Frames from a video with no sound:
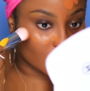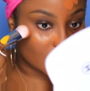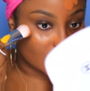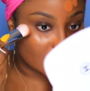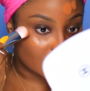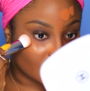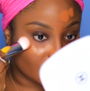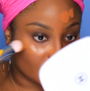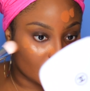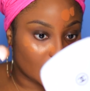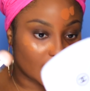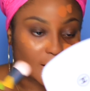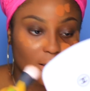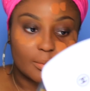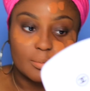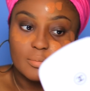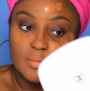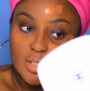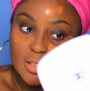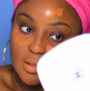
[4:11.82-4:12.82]
because I feel like
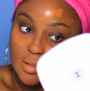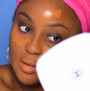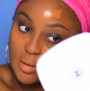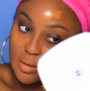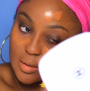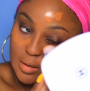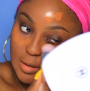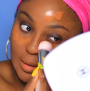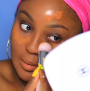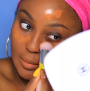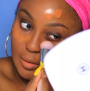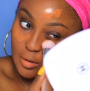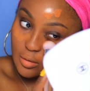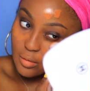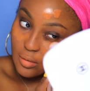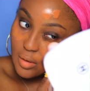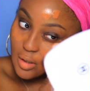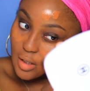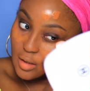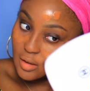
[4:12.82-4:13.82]
I'm missing some
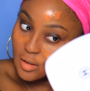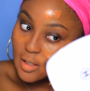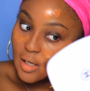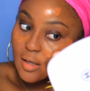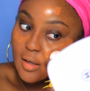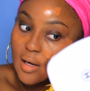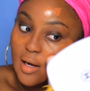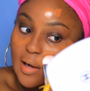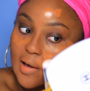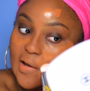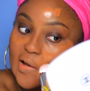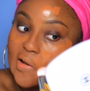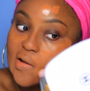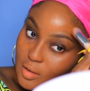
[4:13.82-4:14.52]
underneath that eye.